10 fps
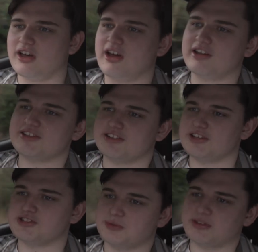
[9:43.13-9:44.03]
There's a
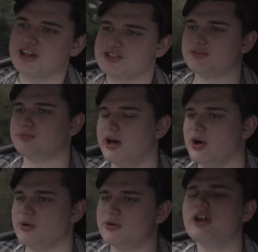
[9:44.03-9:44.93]
digital dash as
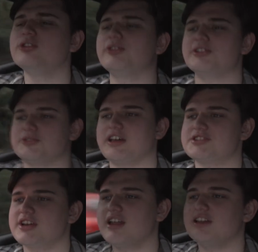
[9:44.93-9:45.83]
well. Not digital dash.